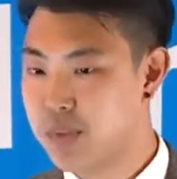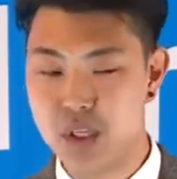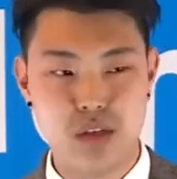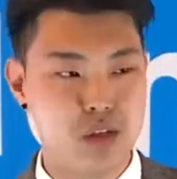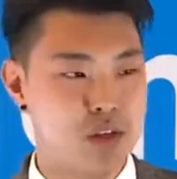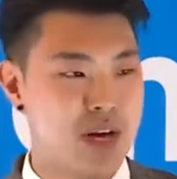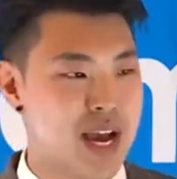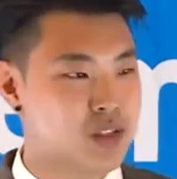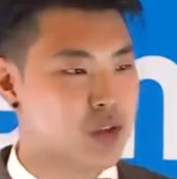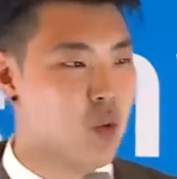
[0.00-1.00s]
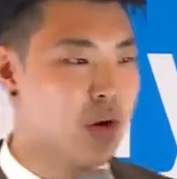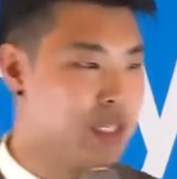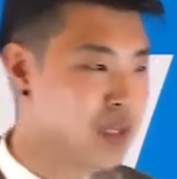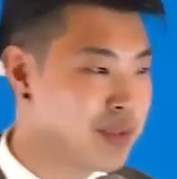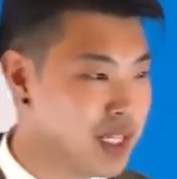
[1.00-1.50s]
Do you guys know what a
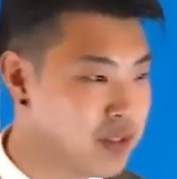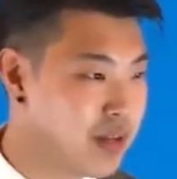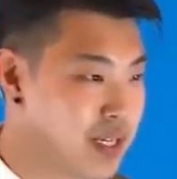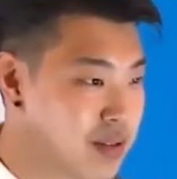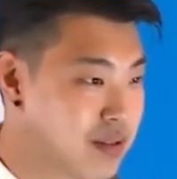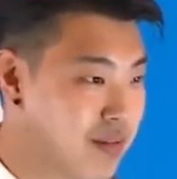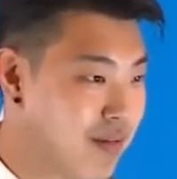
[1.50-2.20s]
deep cleanser is?